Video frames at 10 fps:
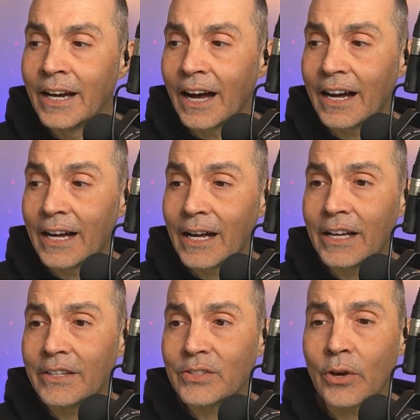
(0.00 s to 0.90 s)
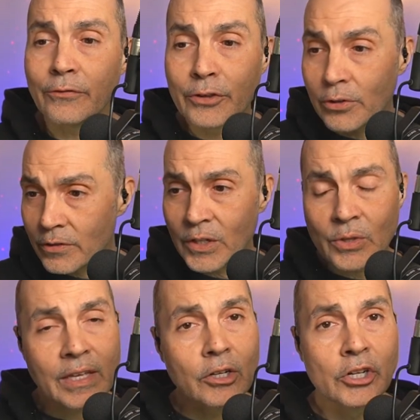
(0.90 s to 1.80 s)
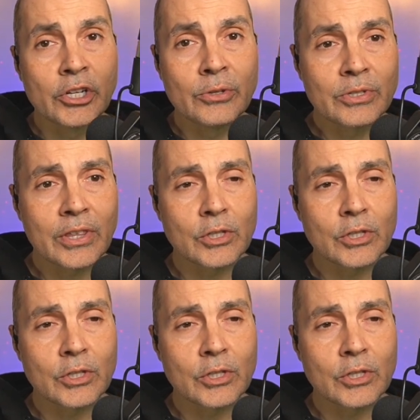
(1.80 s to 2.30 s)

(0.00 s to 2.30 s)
So for those of you that are new to the